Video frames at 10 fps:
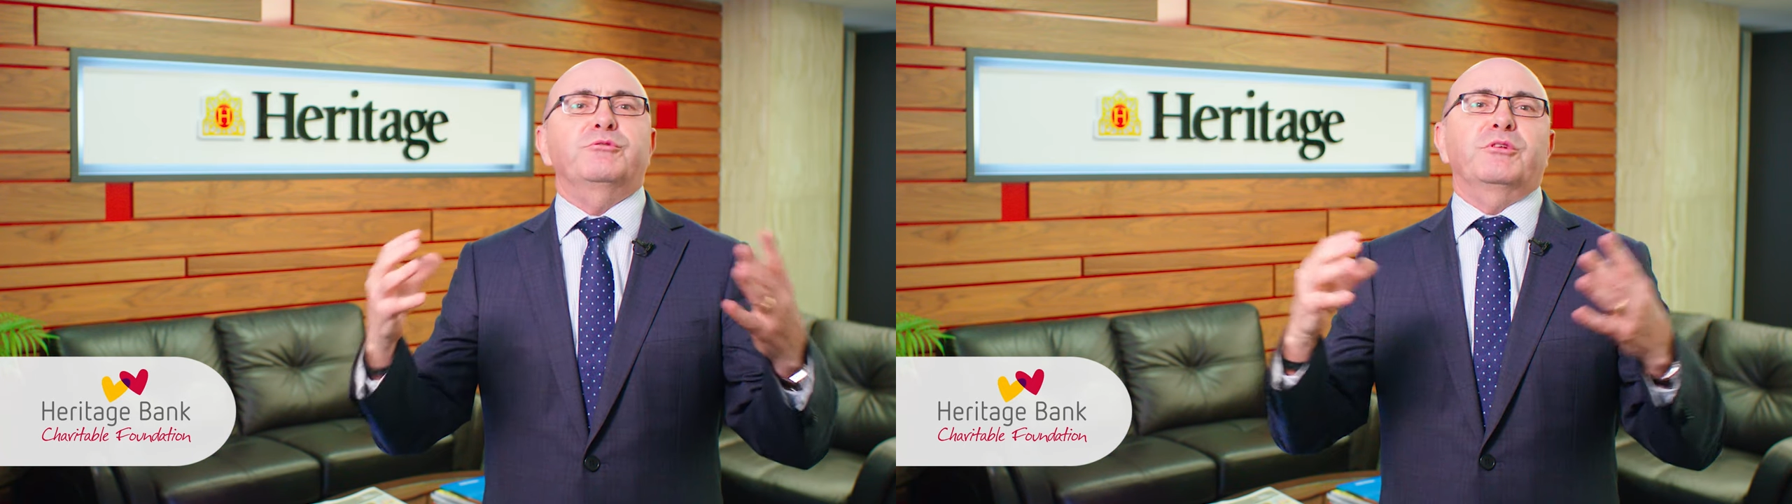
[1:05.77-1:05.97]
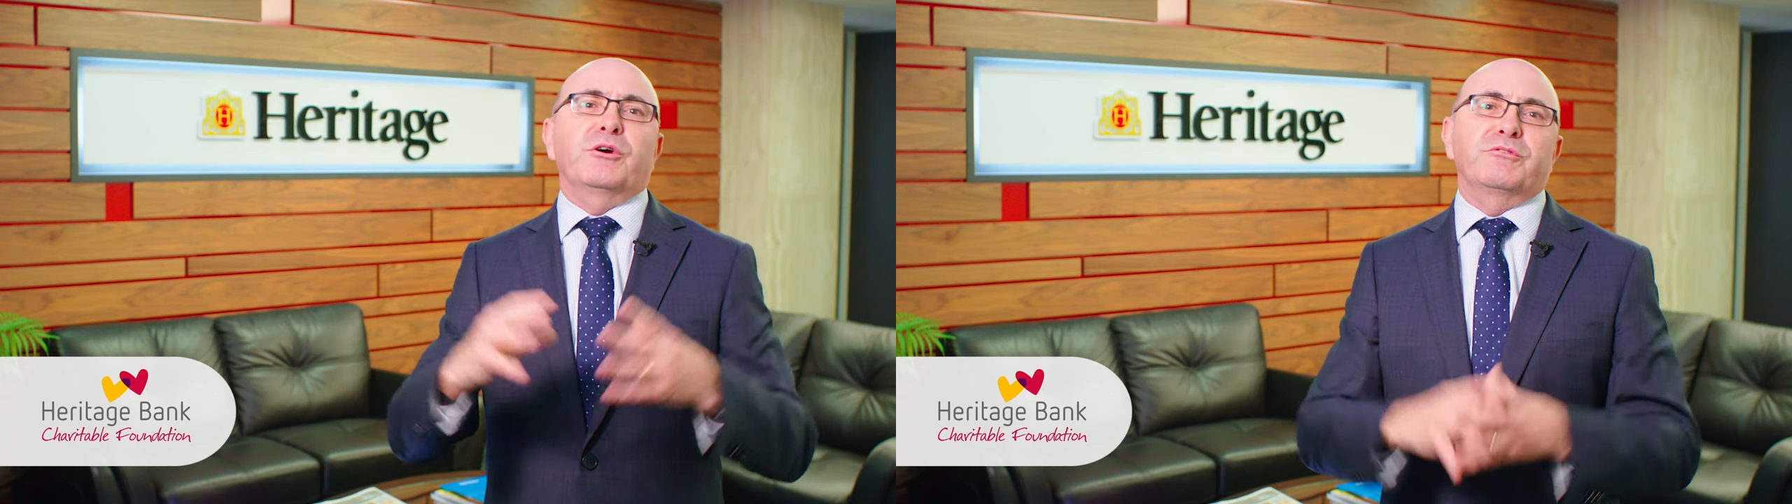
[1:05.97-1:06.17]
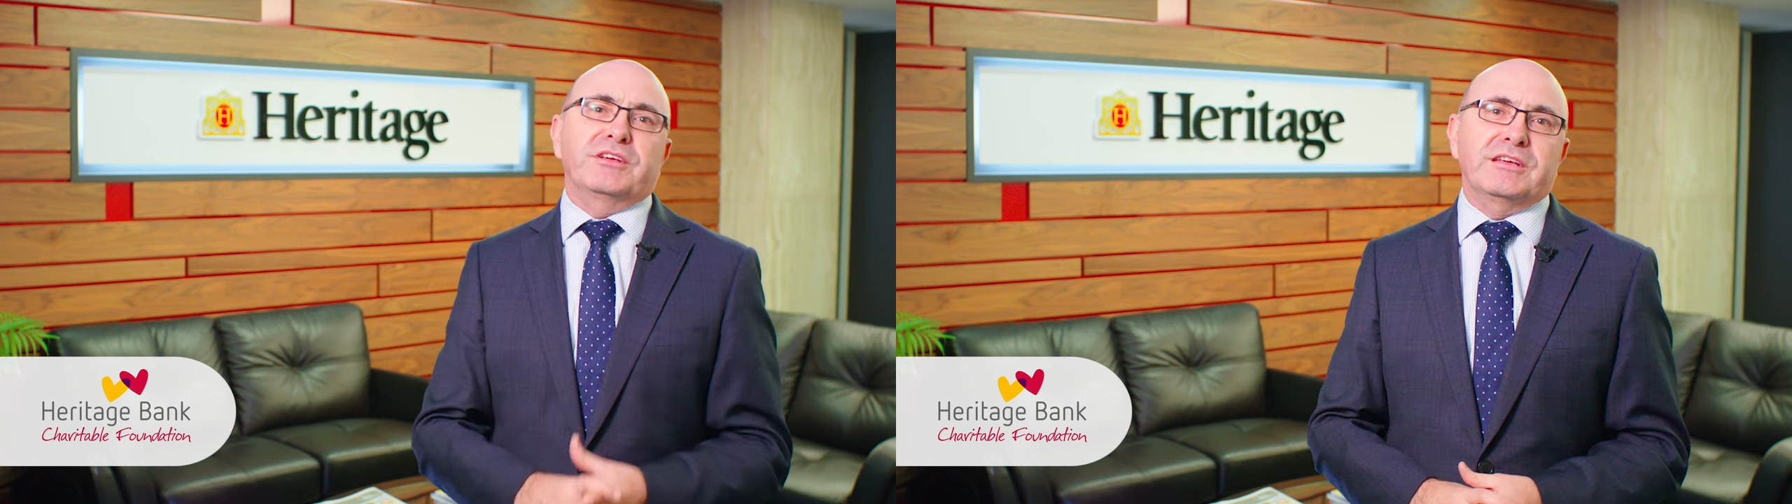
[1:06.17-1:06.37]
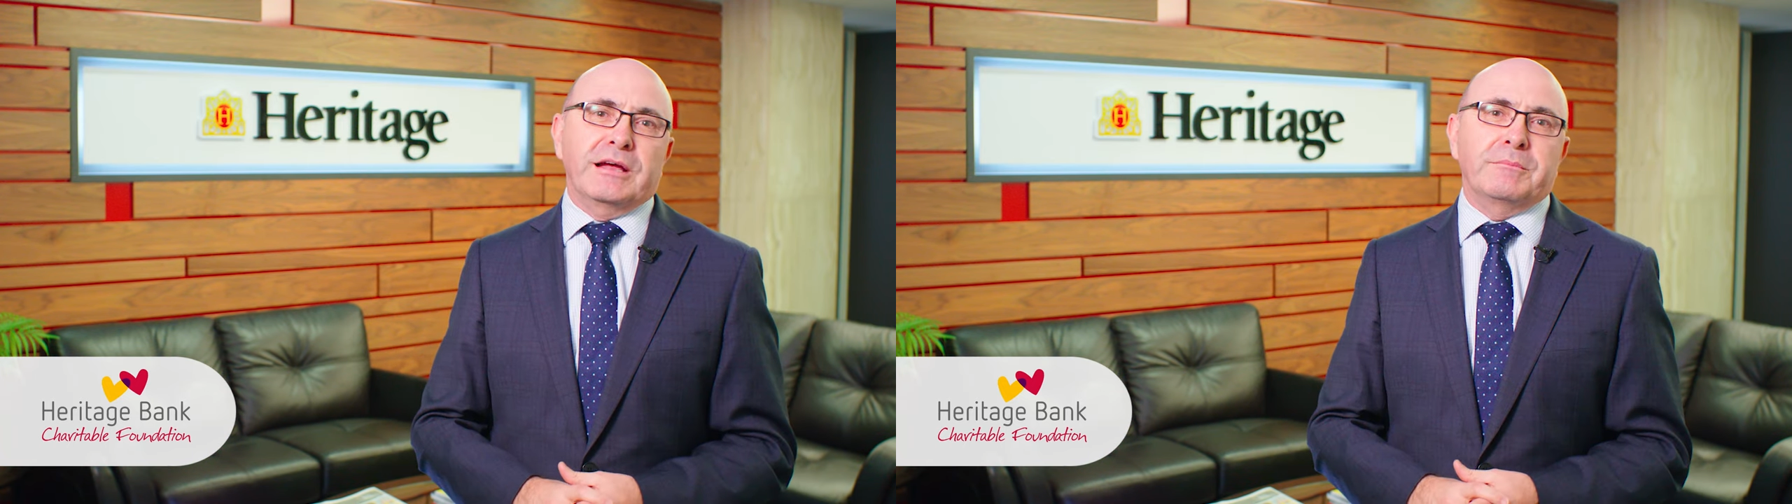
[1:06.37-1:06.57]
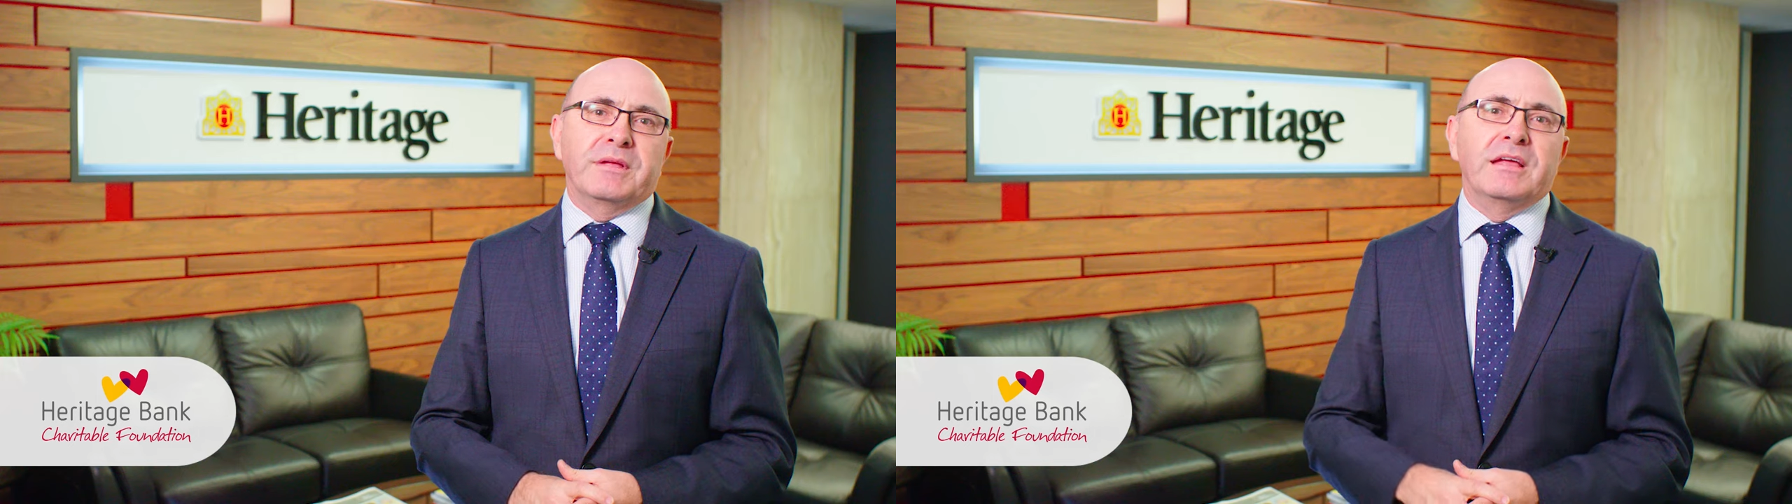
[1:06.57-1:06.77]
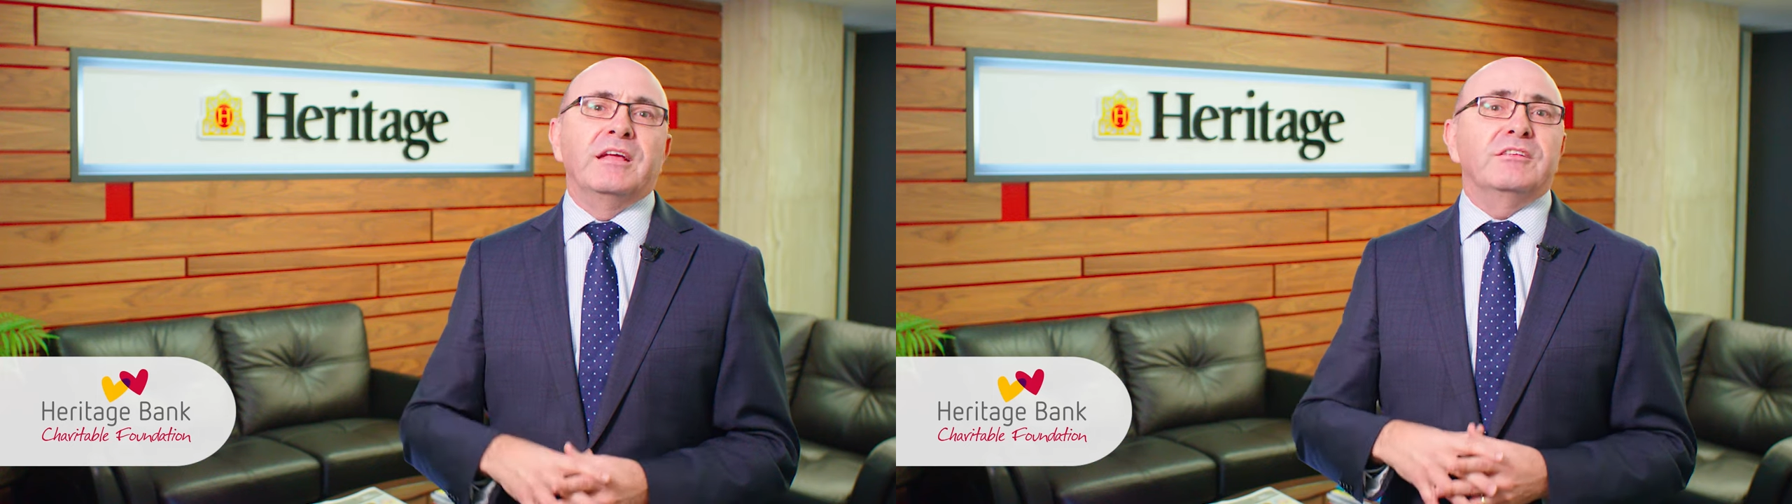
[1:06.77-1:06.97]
flow of income